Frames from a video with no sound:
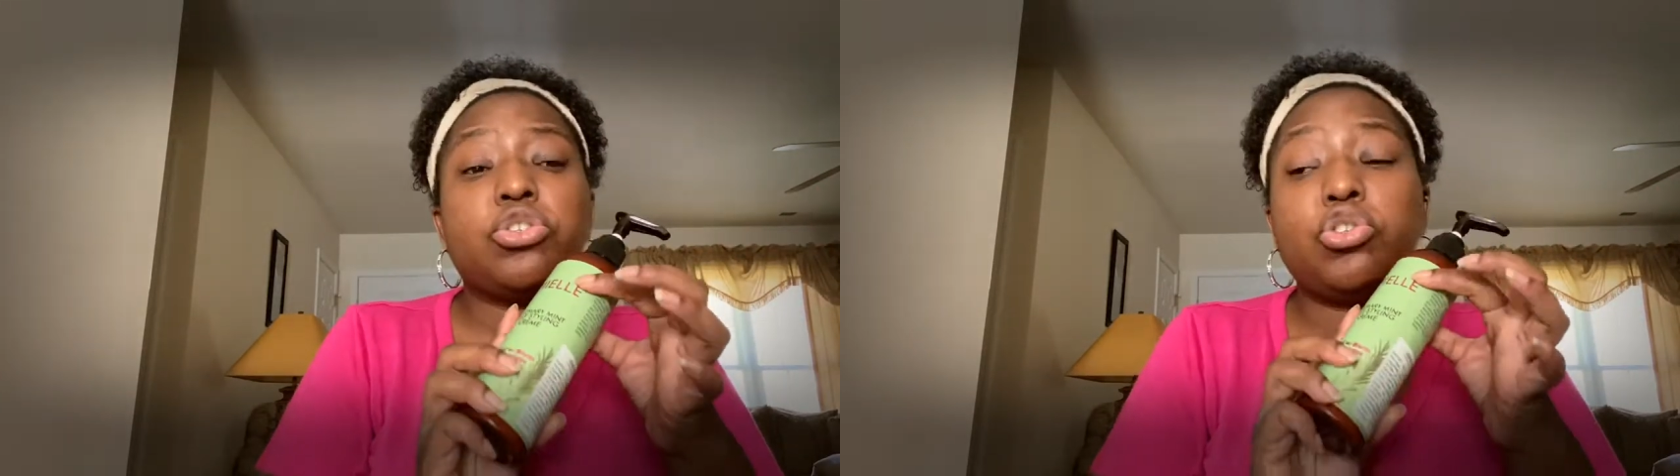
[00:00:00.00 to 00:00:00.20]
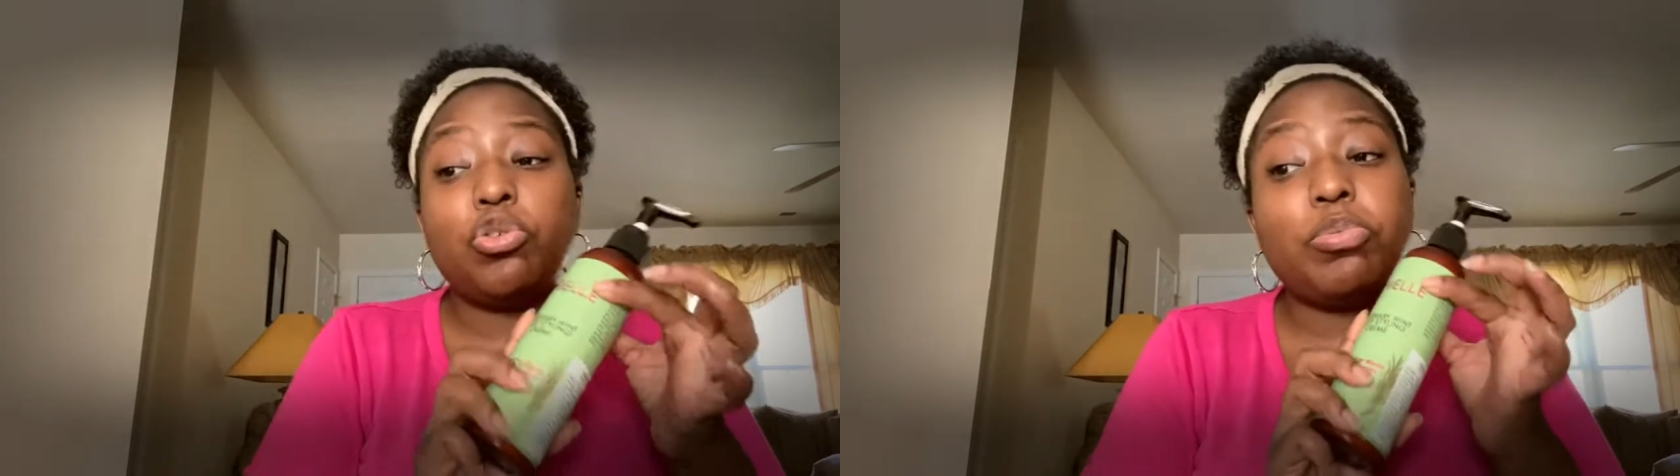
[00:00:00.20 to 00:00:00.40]

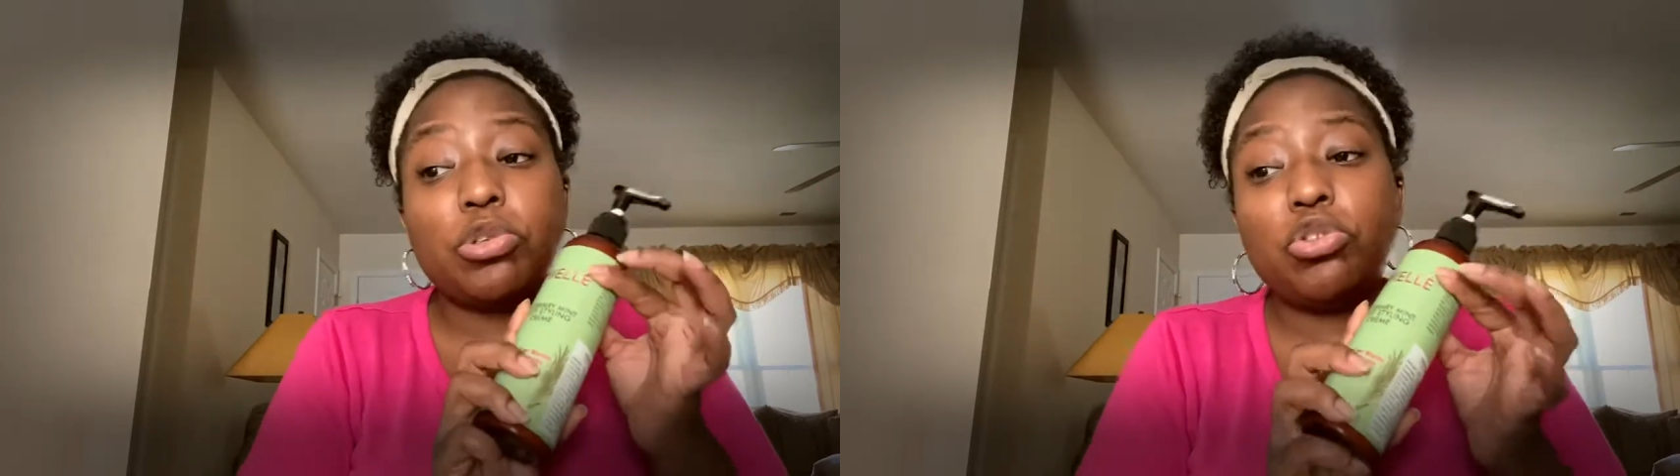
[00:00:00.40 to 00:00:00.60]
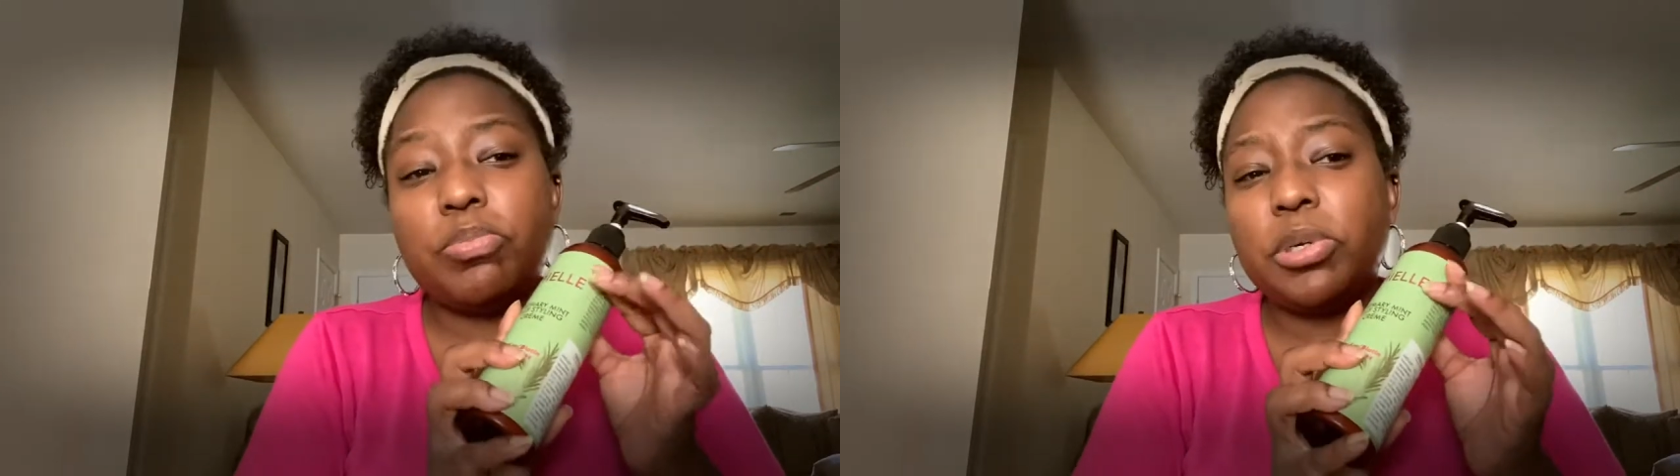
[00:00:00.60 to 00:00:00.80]
super
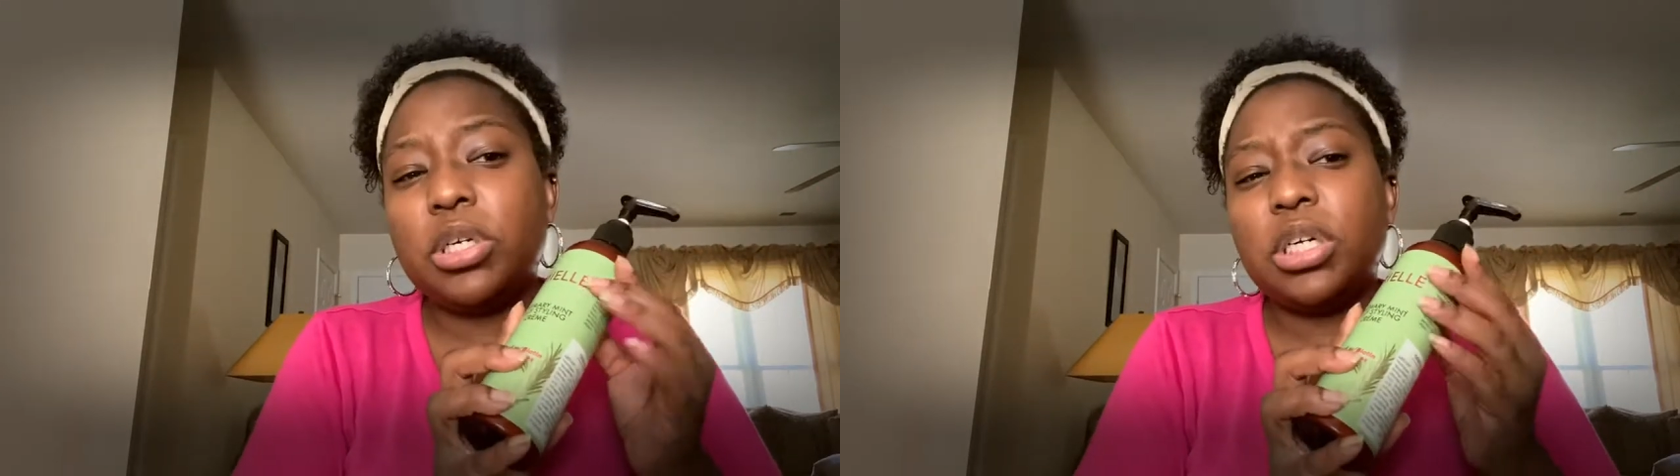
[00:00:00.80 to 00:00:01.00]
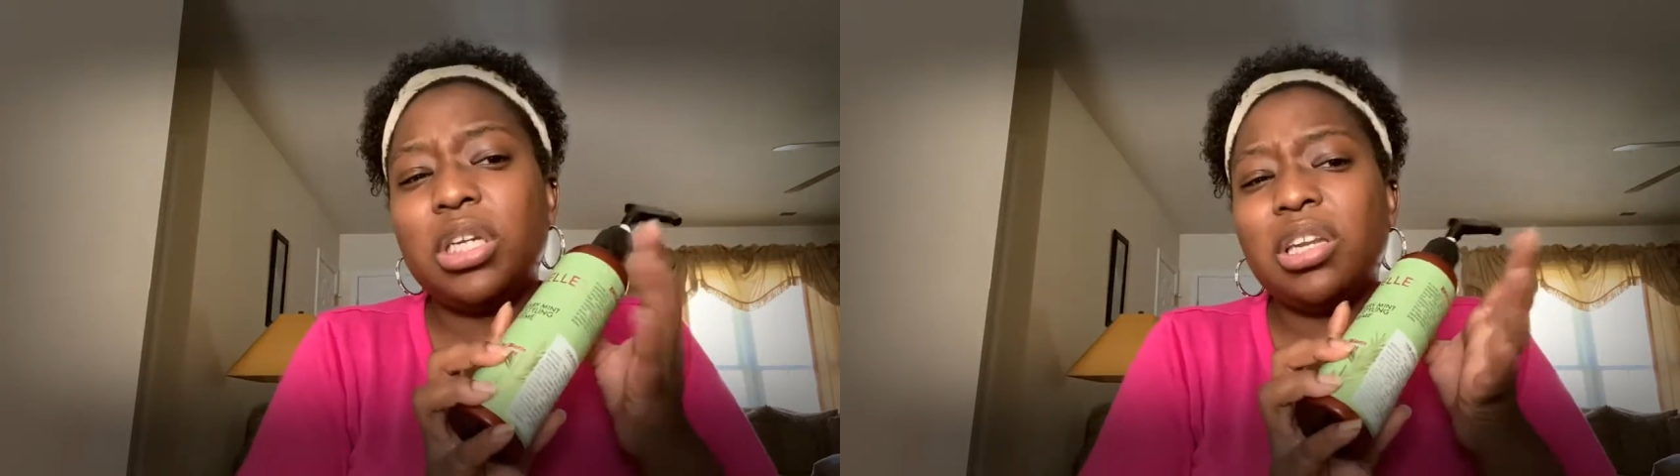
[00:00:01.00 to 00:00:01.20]

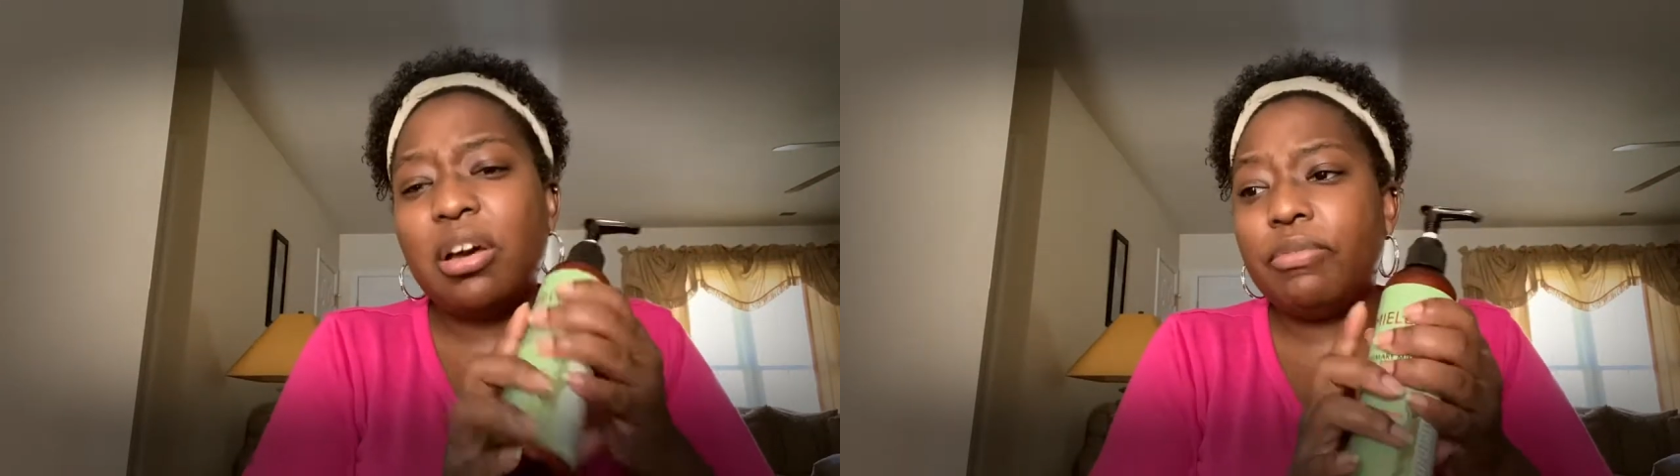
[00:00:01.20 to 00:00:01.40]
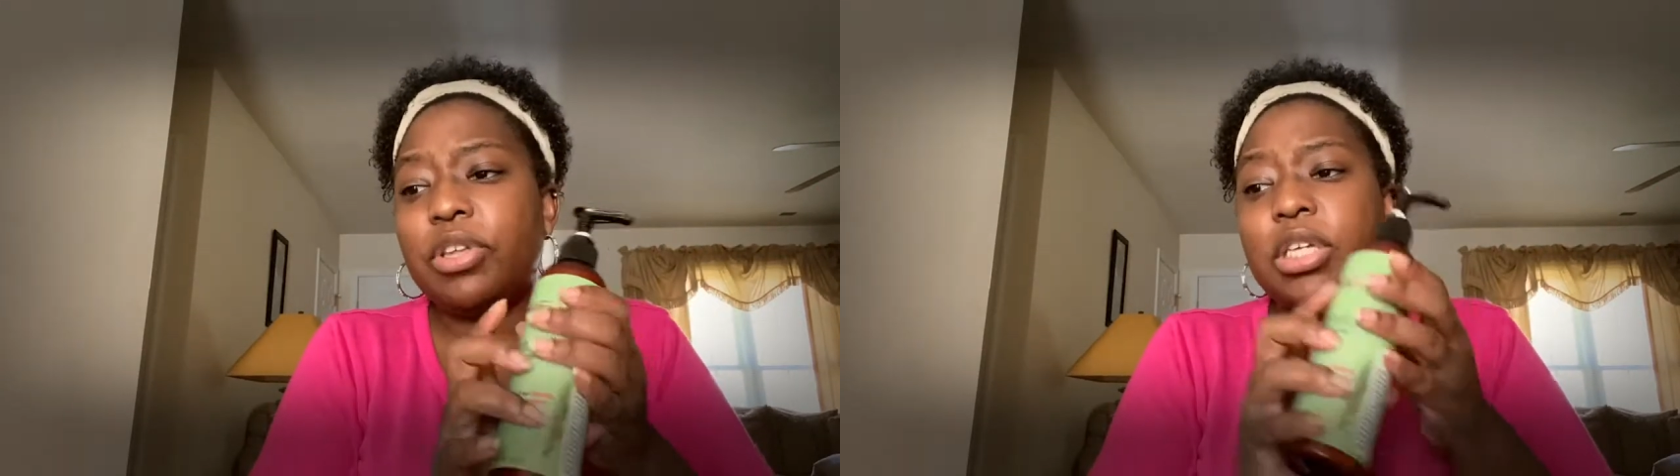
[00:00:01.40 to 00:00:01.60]
good.
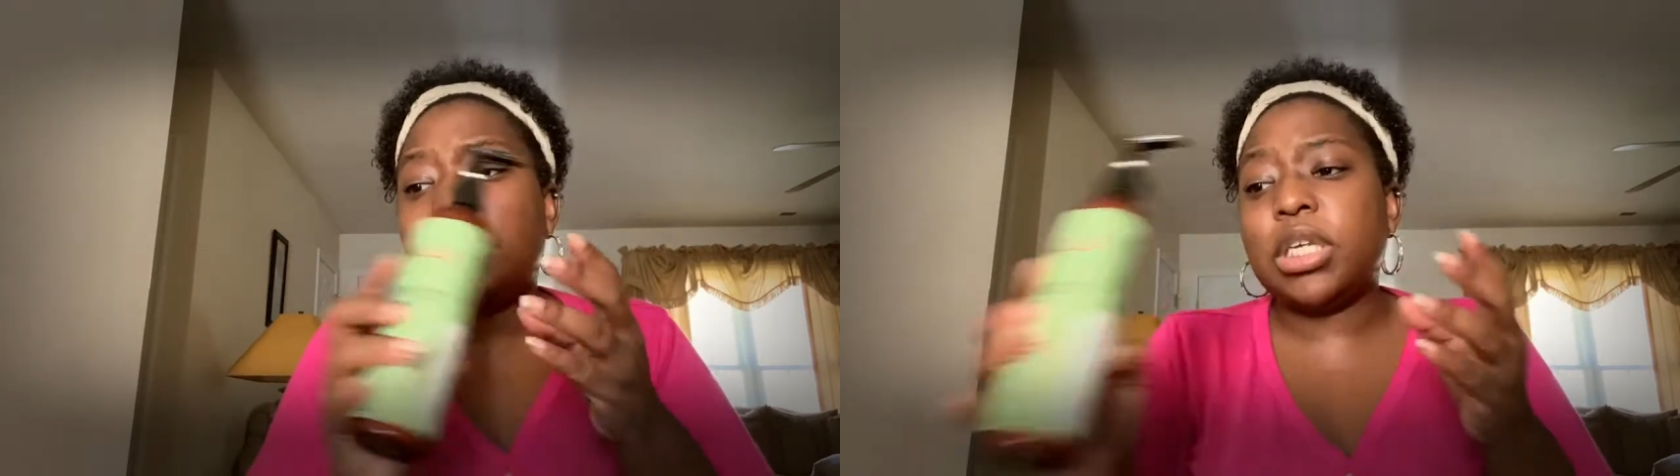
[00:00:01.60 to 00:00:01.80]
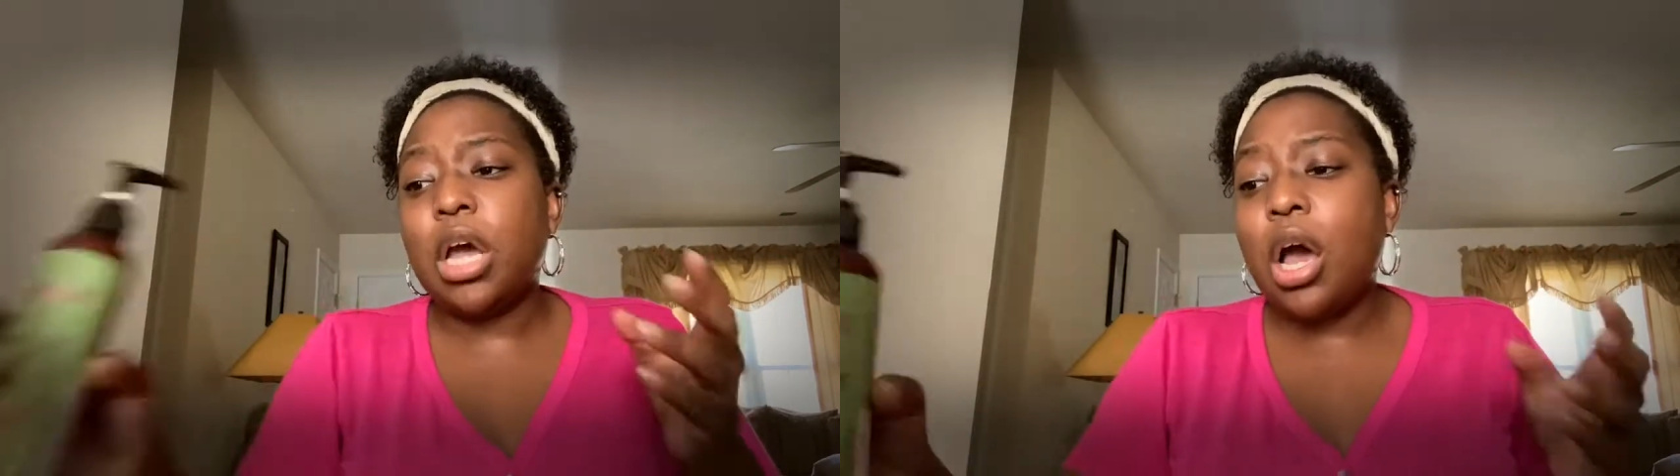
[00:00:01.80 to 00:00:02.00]
Love this.